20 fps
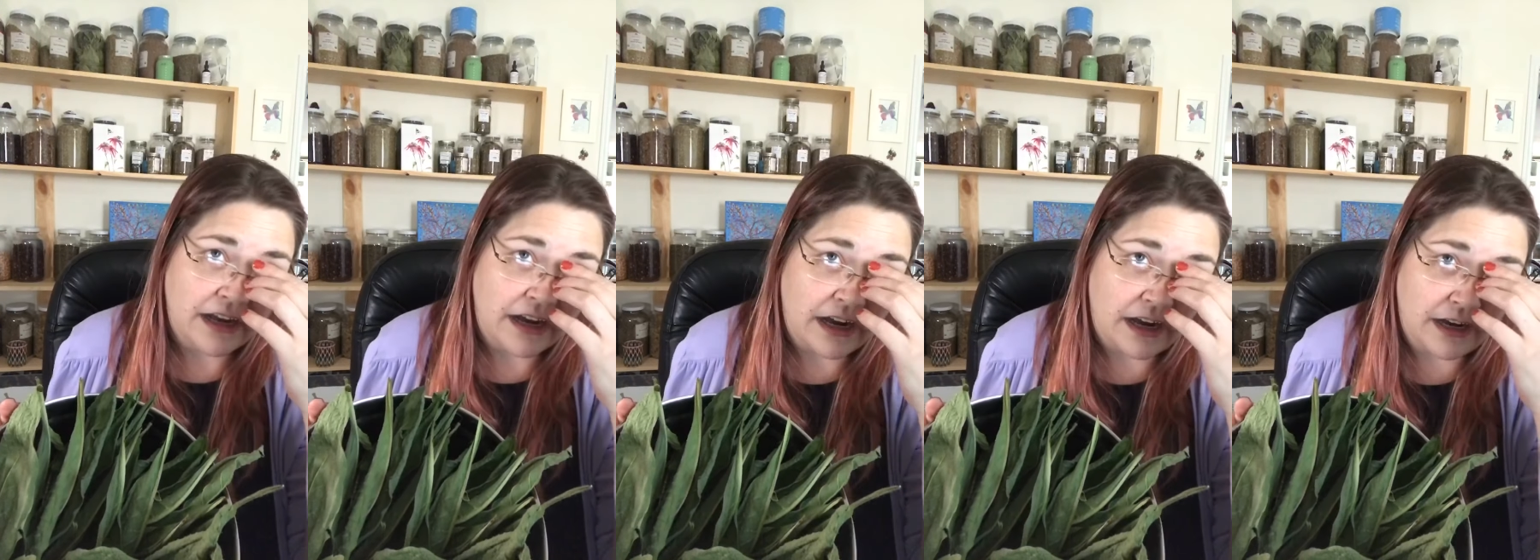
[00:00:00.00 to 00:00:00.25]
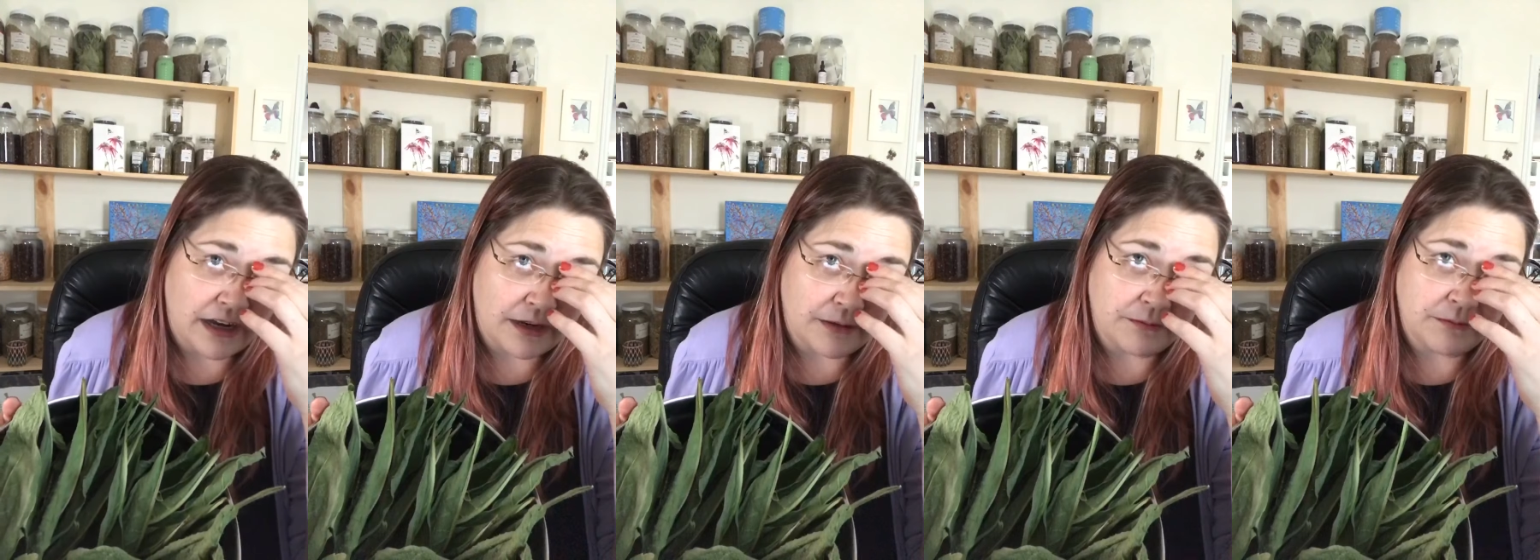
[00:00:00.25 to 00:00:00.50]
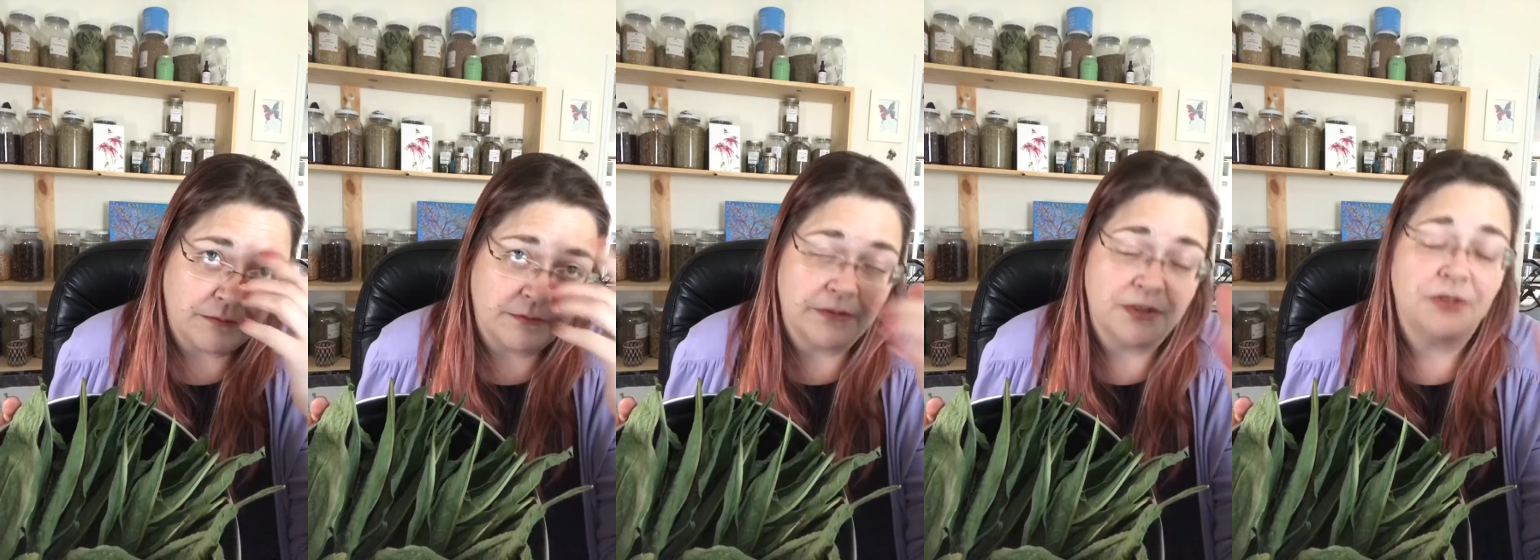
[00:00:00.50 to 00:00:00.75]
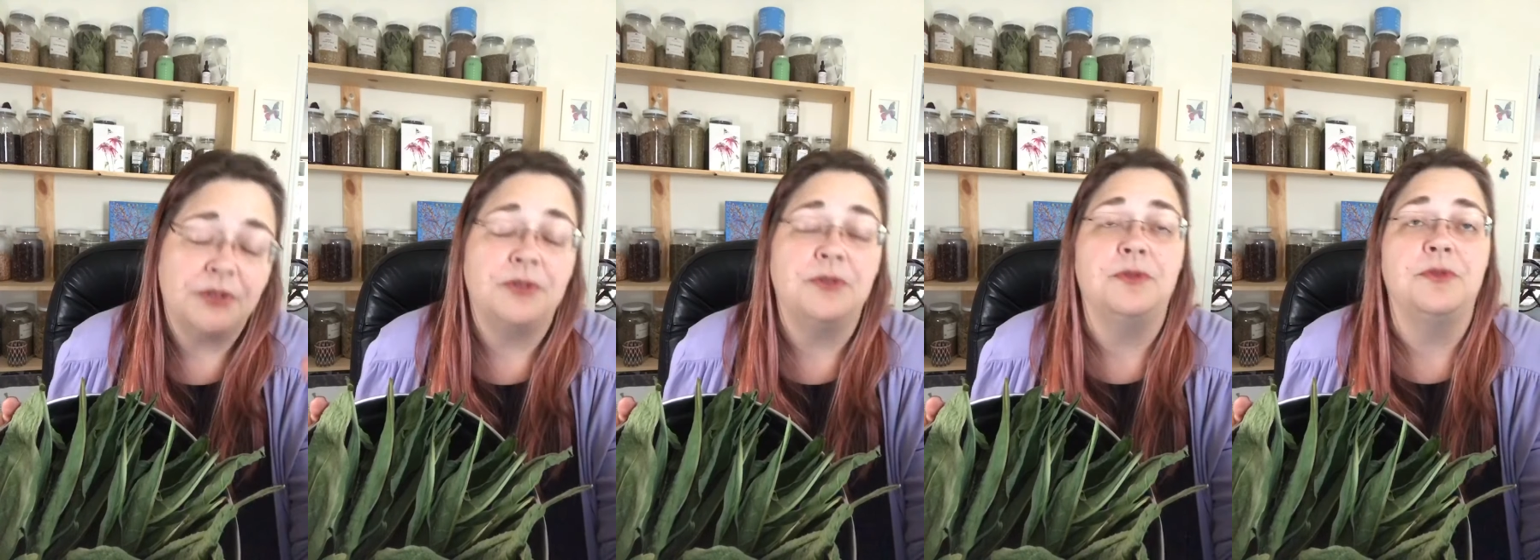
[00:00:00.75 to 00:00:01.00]

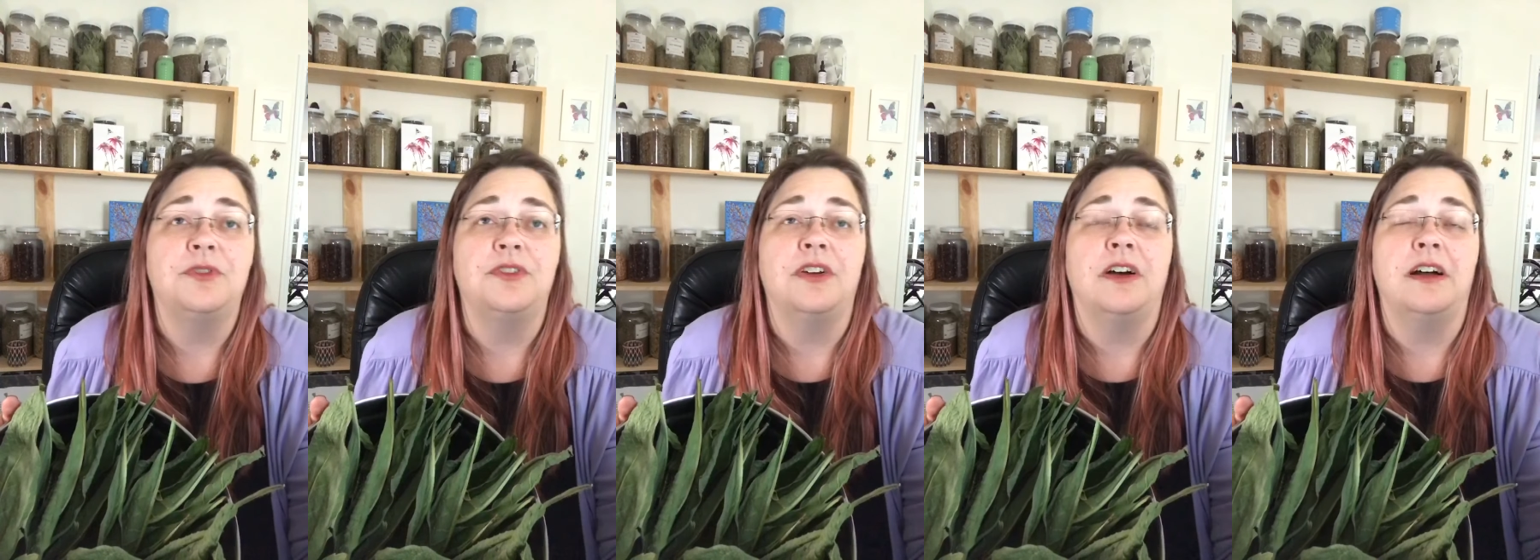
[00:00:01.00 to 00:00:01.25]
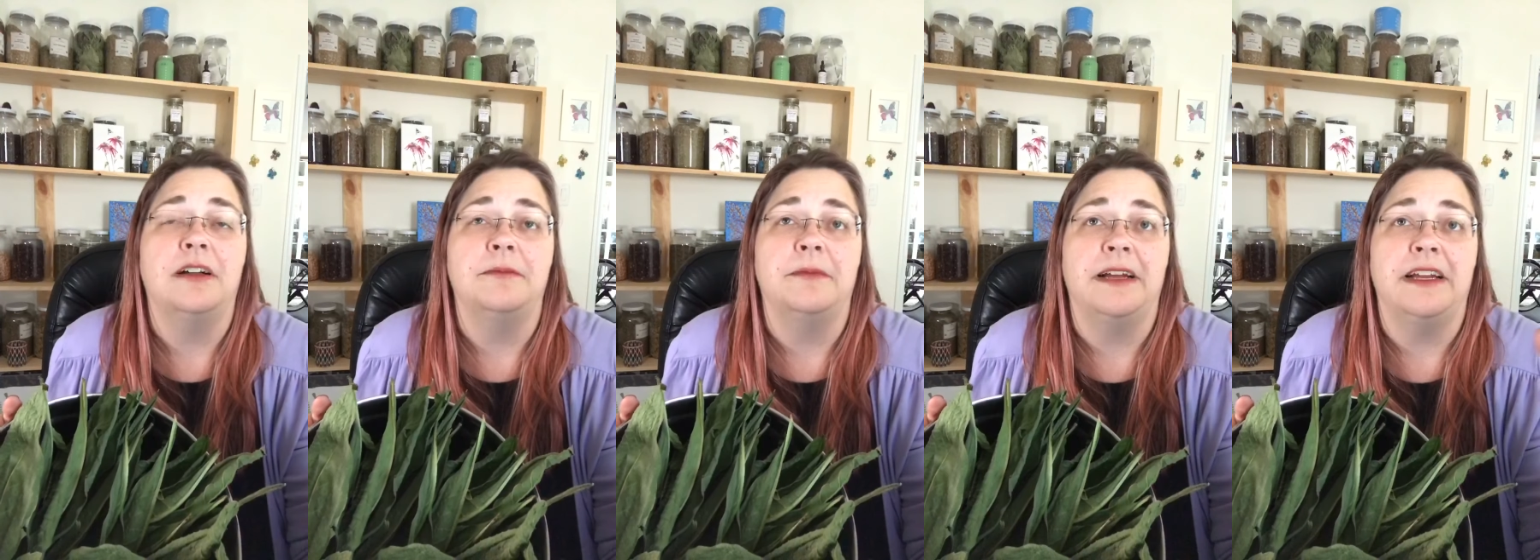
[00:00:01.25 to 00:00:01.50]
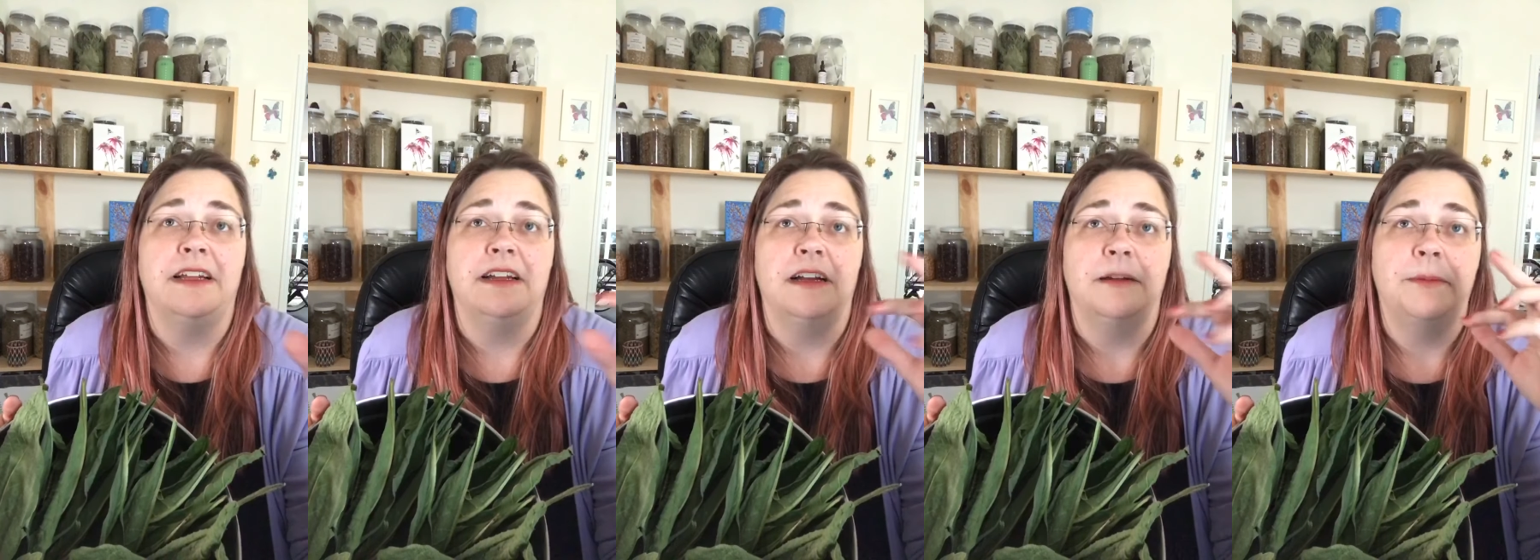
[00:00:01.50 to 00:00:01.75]
who taught my